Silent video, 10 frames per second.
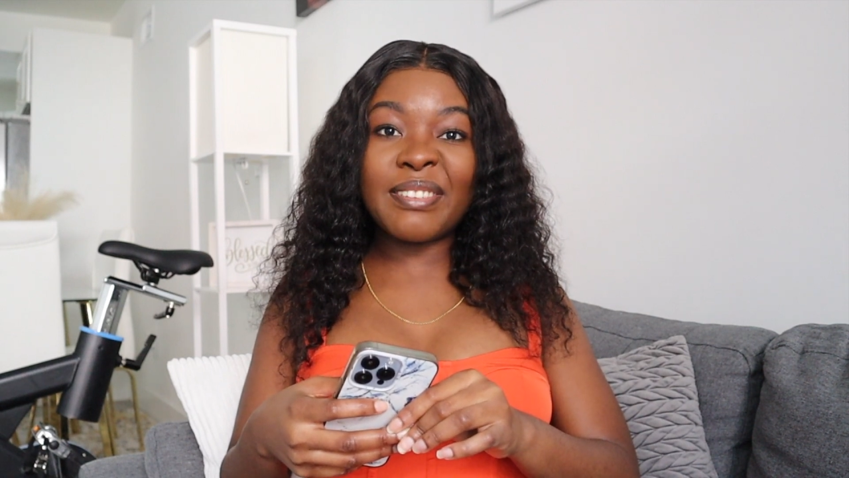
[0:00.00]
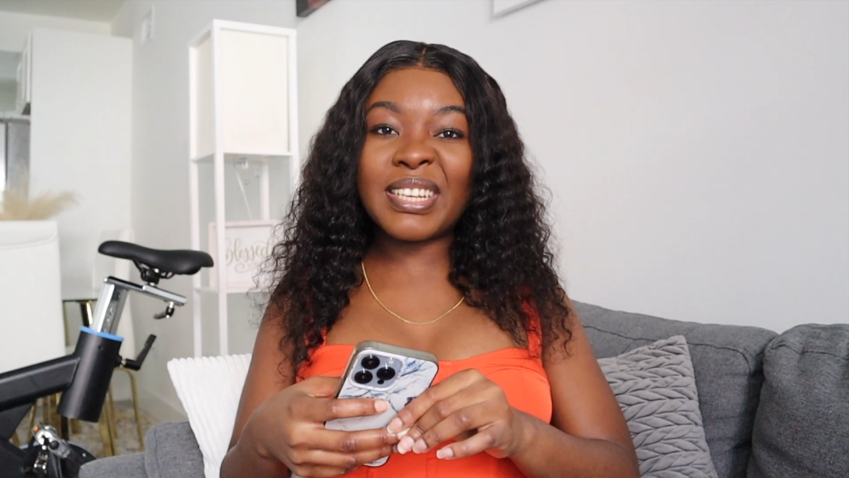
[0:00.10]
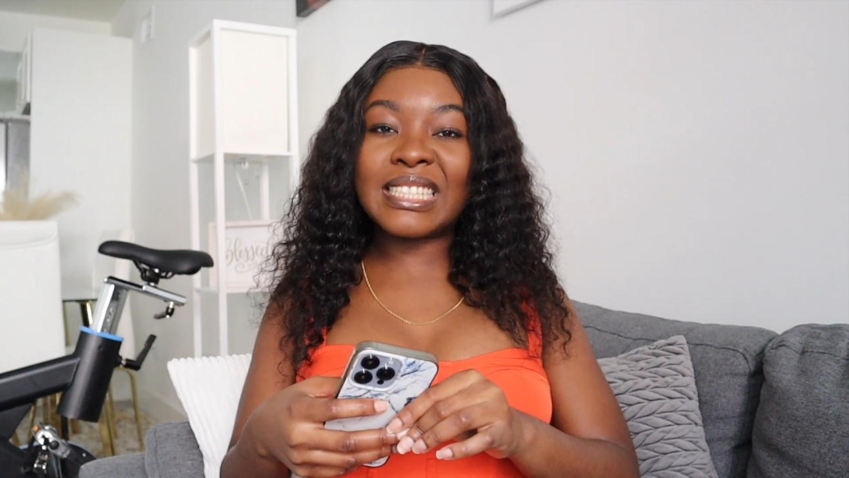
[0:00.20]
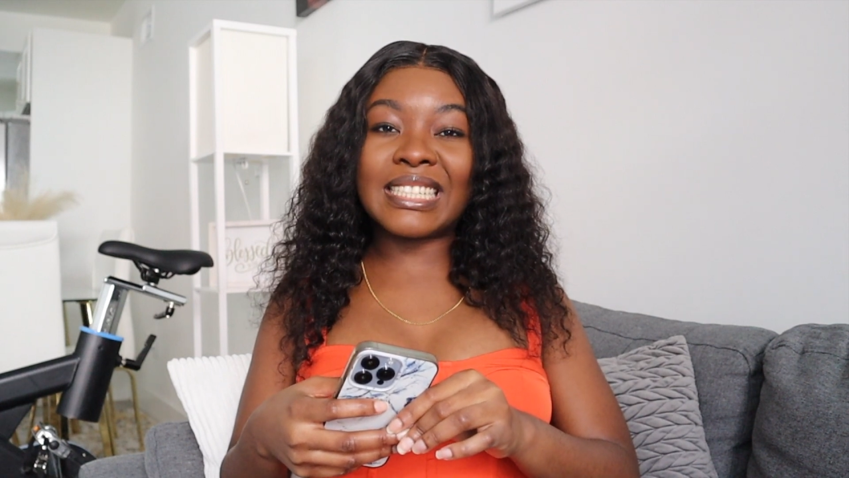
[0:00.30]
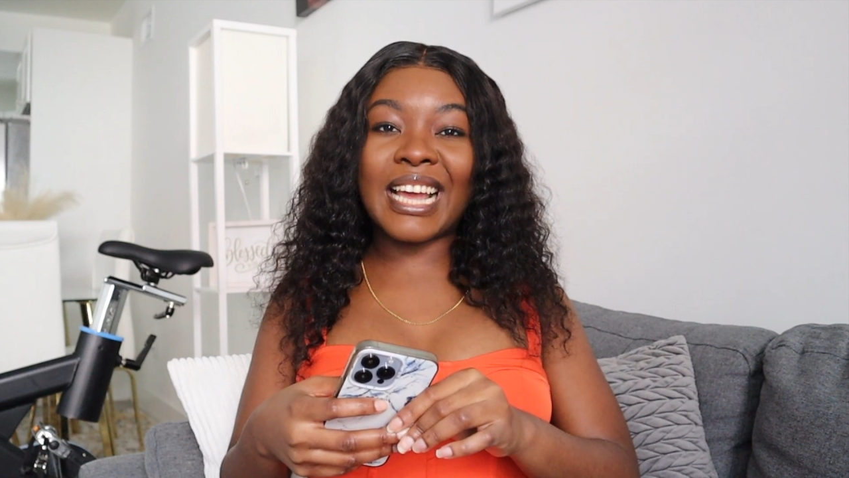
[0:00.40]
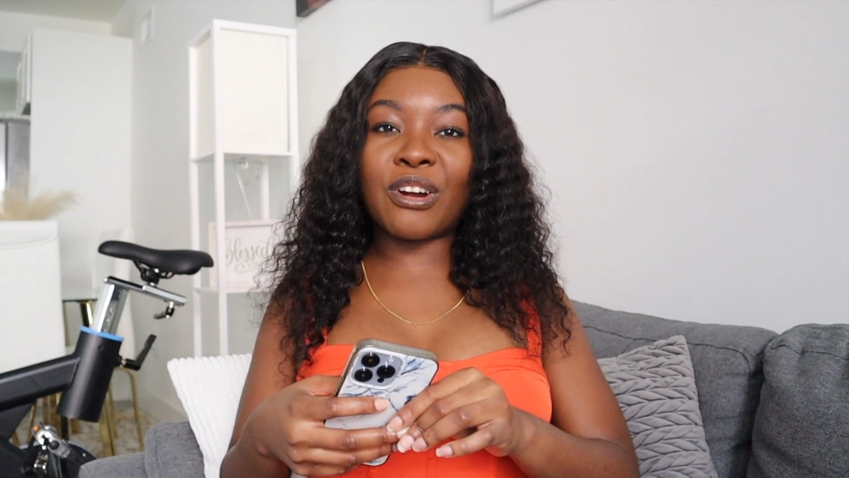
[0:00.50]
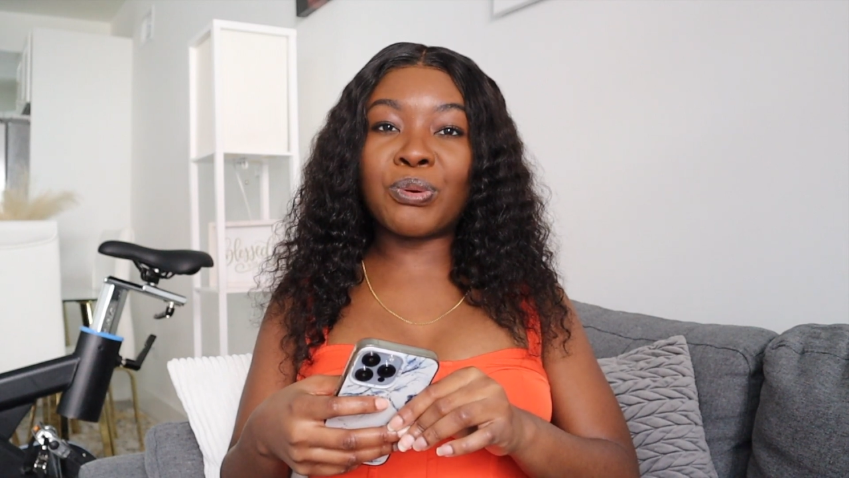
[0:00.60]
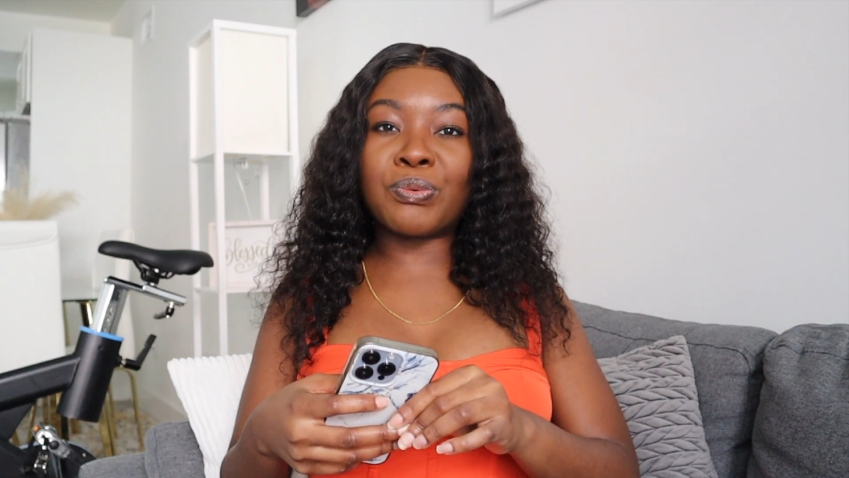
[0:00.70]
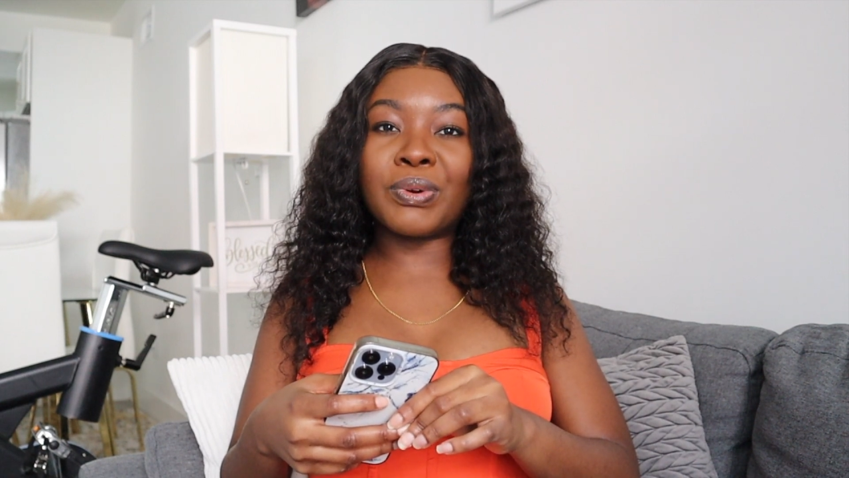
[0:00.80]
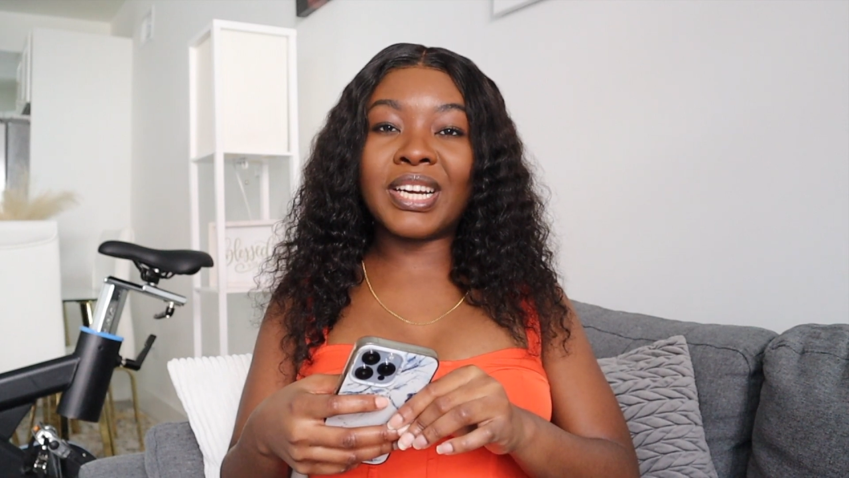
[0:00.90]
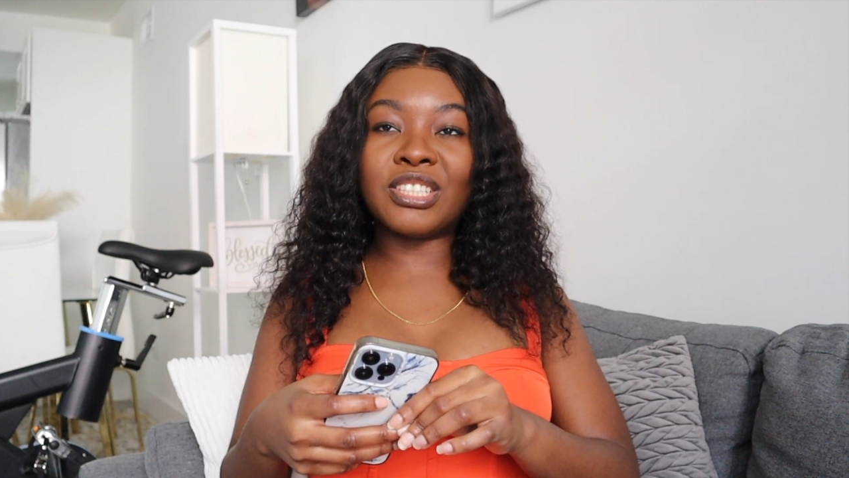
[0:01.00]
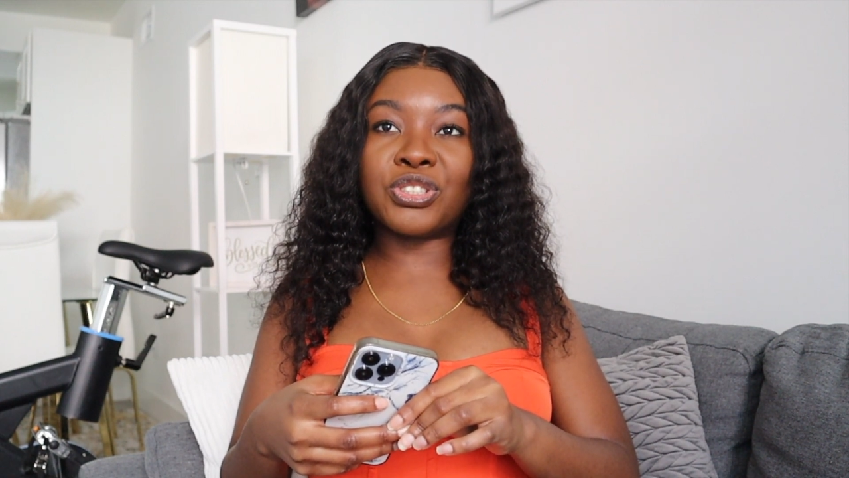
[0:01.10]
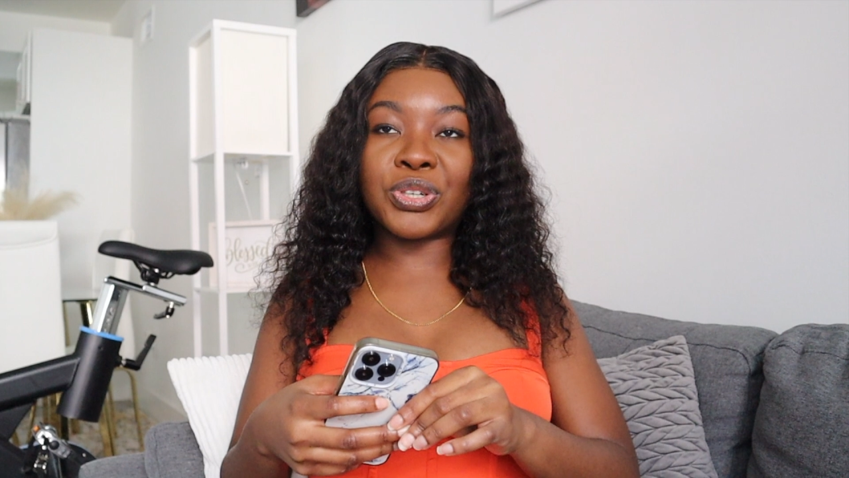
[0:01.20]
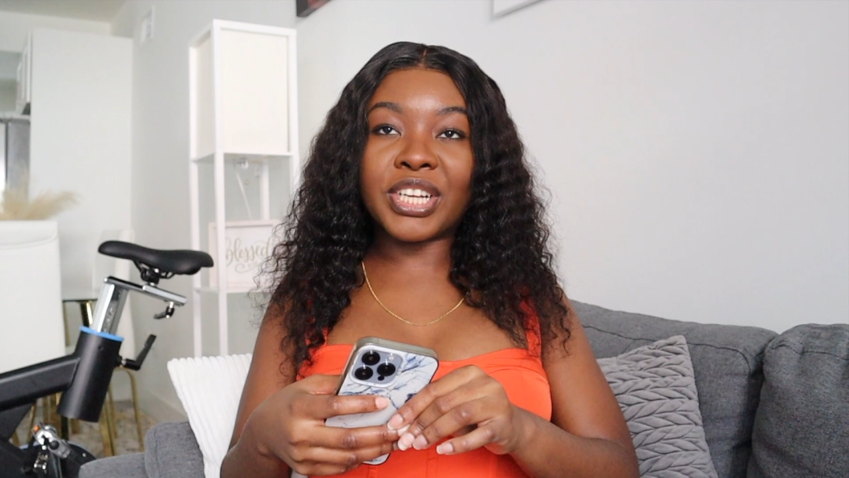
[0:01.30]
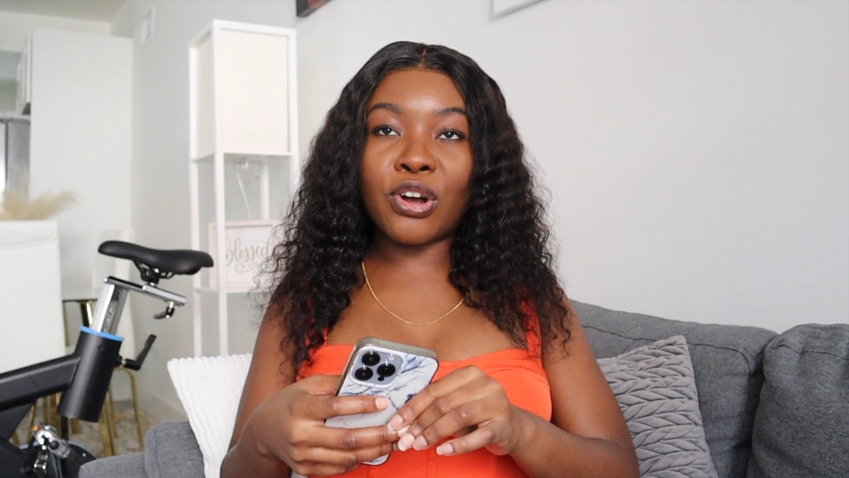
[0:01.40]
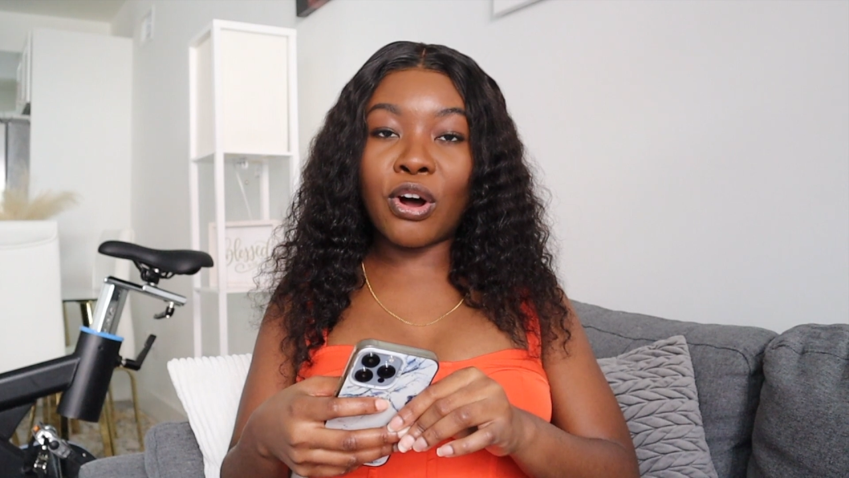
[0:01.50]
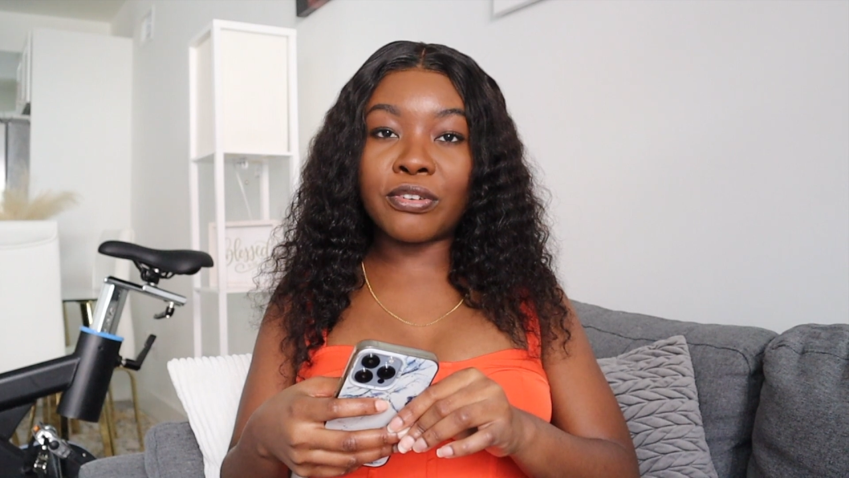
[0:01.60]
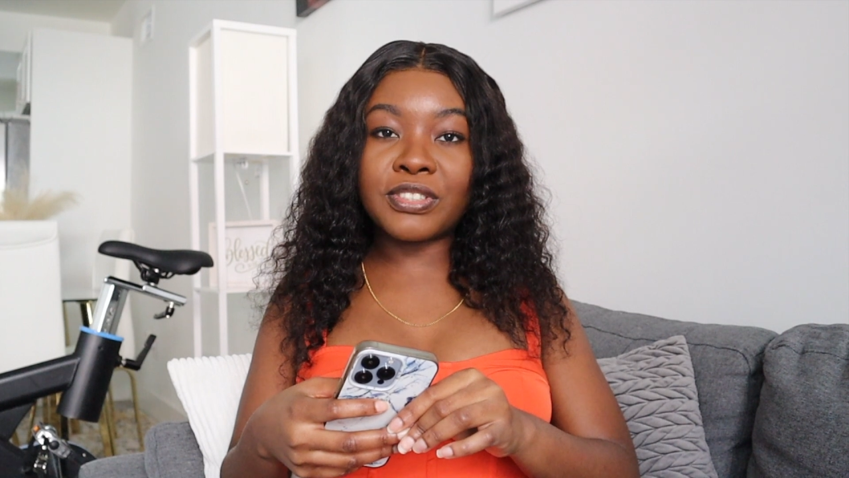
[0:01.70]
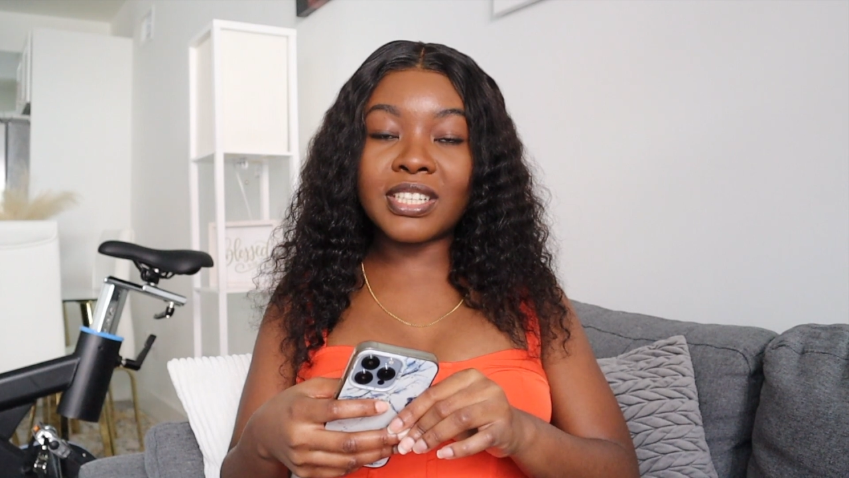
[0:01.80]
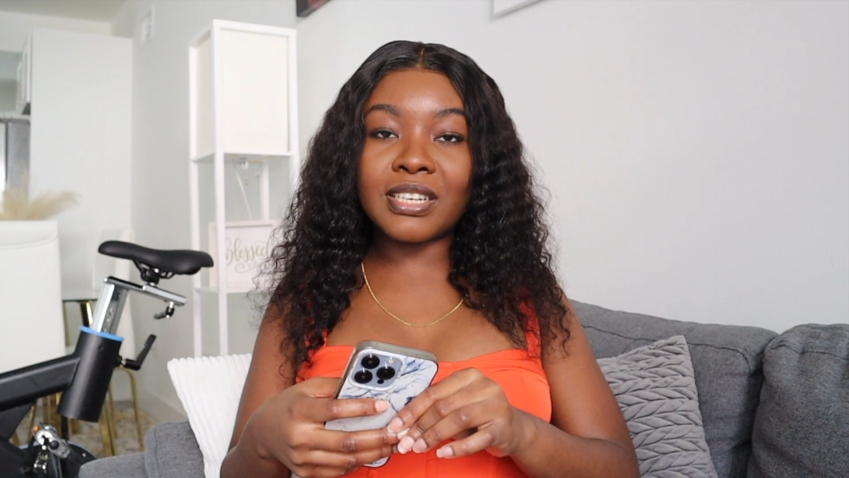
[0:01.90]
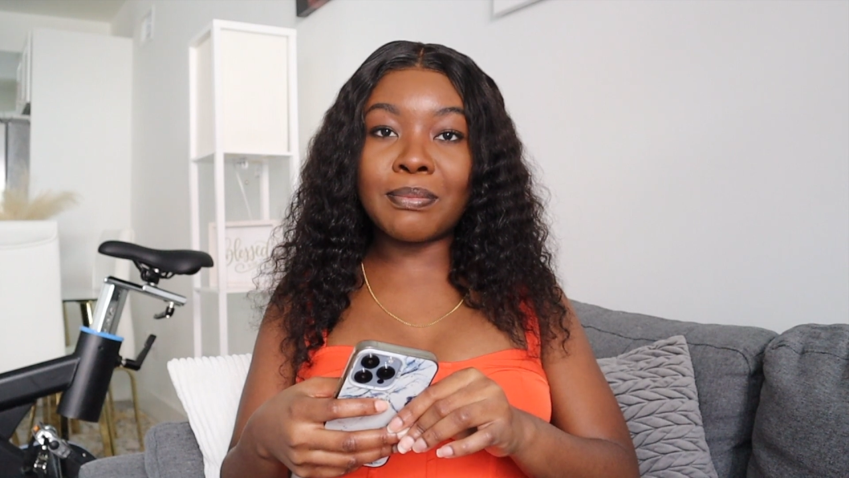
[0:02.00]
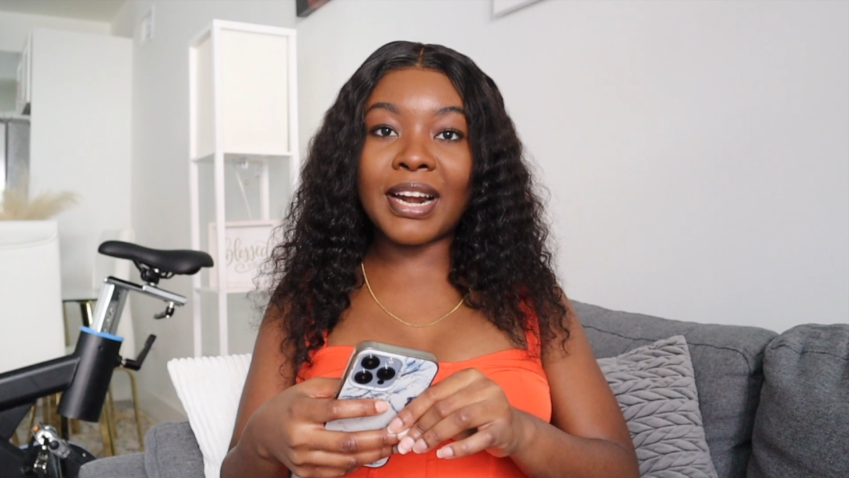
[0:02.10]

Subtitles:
Even tea, I don't really drink often,